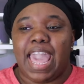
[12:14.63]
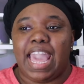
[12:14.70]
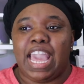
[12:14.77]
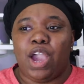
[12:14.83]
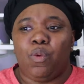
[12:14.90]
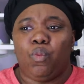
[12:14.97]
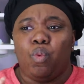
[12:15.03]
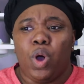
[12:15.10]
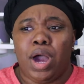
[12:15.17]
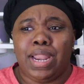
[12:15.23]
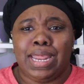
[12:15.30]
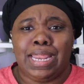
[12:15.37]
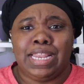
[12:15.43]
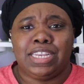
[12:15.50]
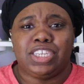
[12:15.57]
and
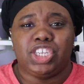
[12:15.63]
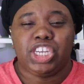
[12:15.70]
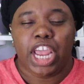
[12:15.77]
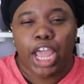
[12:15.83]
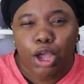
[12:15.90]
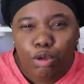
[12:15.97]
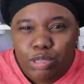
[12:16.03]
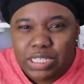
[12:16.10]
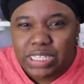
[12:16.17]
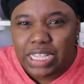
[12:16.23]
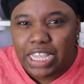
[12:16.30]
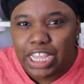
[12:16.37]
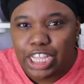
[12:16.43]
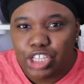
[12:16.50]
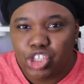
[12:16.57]
wanted
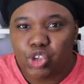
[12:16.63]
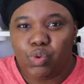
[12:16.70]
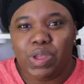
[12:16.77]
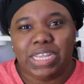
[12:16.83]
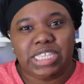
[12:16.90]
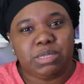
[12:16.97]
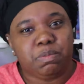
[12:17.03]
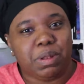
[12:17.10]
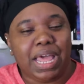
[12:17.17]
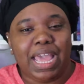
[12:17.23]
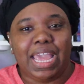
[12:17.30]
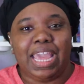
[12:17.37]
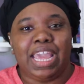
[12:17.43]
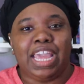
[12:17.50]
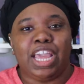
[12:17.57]
Chelsea to
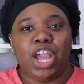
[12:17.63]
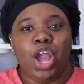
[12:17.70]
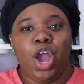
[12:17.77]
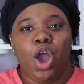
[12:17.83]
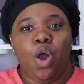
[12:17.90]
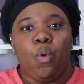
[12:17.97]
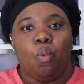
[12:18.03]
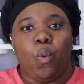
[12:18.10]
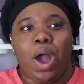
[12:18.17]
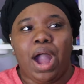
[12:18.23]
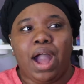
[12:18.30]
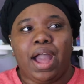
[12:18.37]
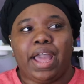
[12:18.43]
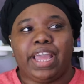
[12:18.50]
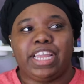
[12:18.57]
explain
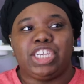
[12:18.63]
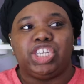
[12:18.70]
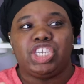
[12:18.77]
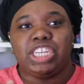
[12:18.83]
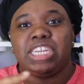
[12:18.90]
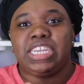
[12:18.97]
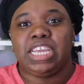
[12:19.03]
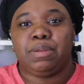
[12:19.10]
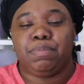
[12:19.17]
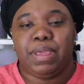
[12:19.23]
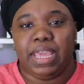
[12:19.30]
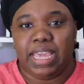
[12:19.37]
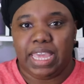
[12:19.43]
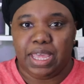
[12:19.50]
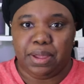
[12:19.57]
why she didn't
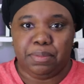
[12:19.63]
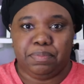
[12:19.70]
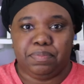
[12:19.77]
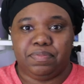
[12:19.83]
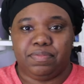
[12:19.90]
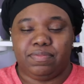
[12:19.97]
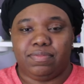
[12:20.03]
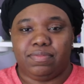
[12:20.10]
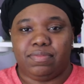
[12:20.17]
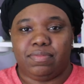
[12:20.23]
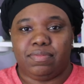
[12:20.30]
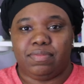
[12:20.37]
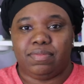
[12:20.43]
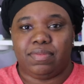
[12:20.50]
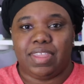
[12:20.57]
pick him.
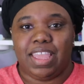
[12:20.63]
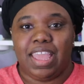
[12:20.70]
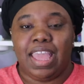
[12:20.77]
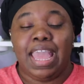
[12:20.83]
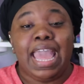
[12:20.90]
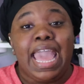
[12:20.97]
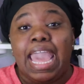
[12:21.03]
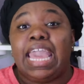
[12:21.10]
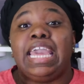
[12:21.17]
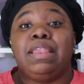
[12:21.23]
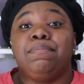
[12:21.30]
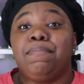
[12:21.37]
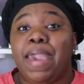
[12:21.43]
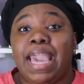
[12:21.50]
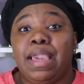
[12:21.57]

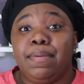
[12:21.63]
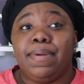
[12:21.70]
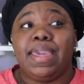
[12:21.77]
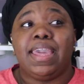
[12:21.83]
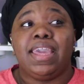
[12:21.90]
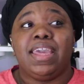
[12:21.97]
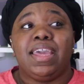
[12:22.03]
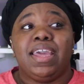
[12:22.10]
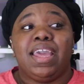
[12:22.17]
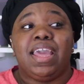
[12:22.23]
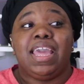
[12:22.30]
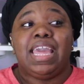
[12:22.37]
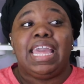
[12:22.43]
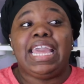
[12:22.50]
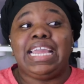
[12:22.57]
And maybe
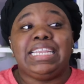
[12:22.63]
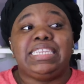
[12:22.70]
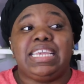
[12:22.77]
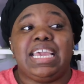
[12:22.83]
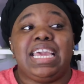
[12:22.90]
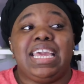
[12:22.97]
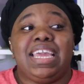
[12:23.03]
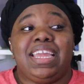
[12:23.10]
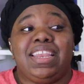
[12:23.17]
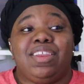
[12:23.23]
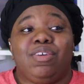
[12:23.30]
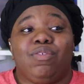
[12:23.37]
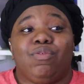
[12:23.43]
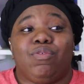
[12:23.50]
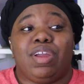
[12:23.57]
he
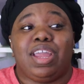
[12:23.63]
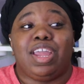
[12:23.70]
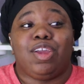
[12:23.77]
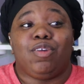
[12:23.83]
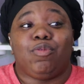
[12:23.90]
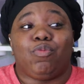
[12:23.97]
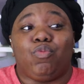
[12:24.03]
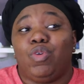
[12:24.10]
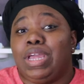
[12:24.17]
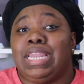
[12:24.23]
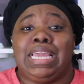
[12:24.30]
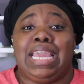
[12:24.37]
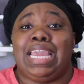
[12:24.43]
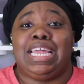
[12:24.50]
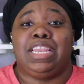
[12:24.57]
did
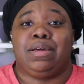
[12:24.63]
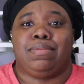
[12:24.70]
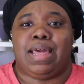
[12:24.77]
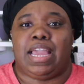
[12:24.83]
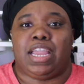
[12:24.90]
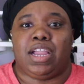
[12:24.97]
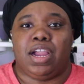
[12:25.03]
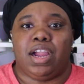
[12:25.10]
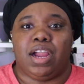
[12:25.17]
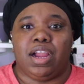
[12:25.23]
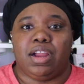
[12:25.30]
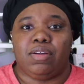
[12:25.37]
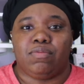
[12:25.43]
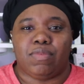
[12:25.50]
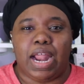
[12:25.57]
really end up liking
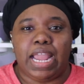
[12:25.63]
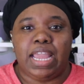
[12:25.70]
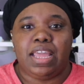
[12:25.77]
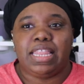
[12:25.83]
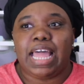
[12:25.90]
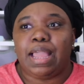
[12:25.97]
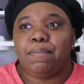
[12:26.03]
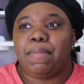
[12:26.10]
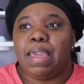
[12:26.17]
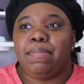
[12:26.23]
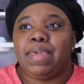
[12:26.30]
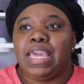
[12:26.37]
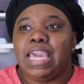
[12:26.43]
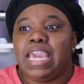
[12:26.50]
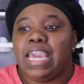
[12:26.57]
her, right? Like,
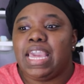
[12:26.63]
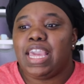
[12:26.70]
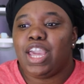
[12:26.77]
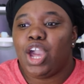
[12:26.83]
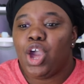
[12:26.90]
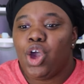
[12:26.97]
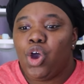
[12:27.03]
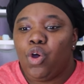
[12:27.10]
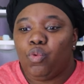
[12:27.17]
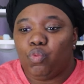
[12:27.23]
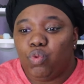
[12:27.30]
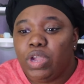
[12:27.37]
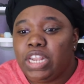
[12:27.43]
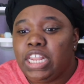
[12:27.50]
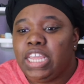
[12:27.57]
maybe he
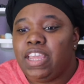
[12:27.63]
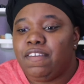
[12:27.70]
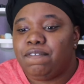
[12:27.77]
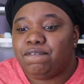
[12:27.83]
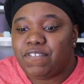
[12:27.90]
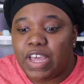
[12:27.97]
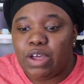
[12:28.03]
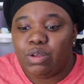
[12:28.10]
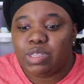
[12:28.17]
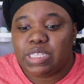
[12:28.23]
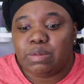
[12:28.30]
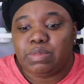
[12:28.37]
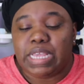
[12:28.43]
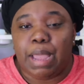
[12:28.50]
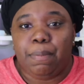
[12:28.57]
really felt
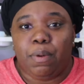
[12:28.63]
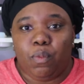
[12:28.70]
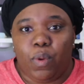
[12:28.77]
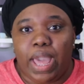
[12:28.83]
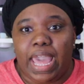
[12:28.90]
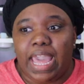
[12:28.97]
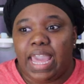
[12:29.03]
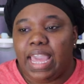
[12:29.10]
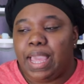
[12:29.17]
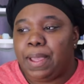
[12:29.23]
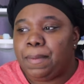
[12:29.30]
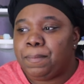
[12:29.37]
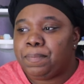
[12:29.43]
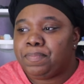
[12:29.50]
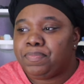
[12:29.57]
some type of way